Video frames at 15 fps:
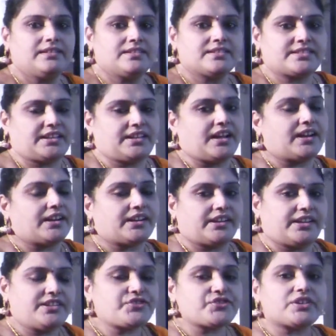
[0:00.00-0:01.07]
See, under
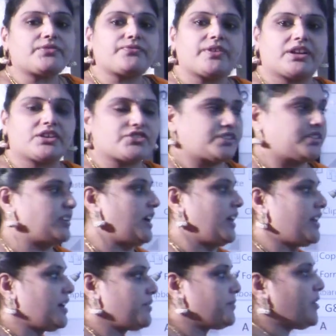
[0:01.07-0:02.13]
insert function
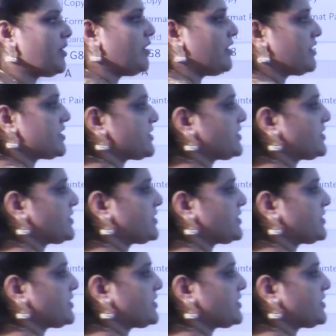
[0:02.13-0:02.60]
dialog box,